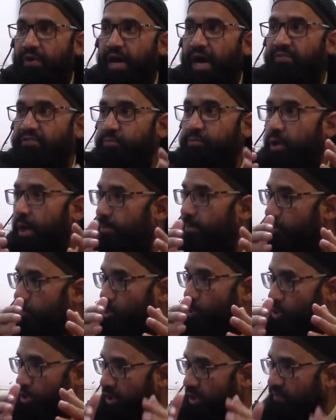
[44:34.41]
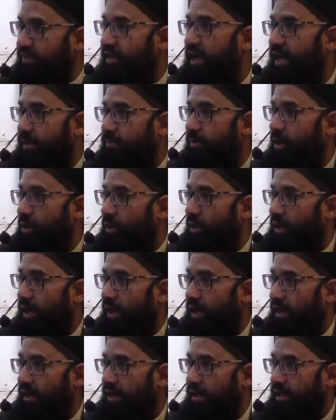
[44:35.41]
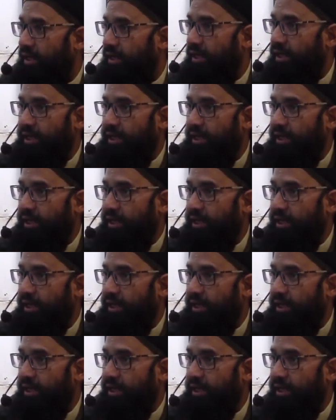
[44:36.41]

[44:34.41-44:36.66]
Hafiz Muhammad Gondalwi rahimahullah,